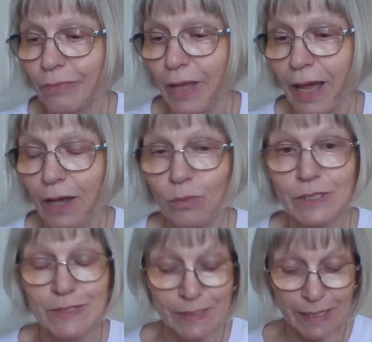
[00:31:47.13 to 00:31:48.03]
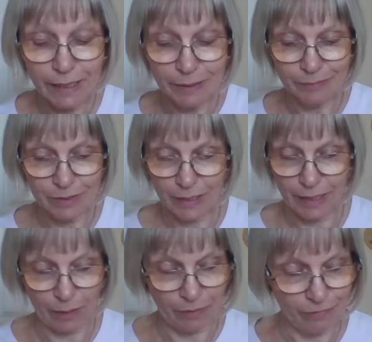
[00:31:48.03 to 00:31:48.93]
I will see
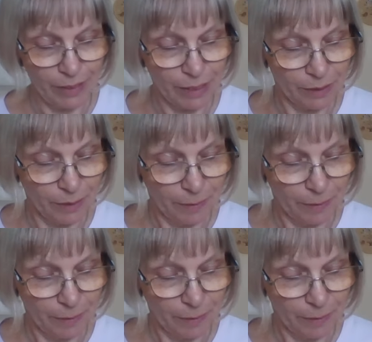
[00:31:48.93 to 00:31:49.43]
how I feel.